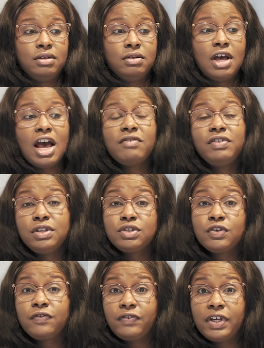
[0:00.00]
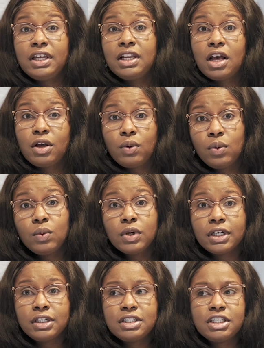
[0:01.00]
having to fail a course,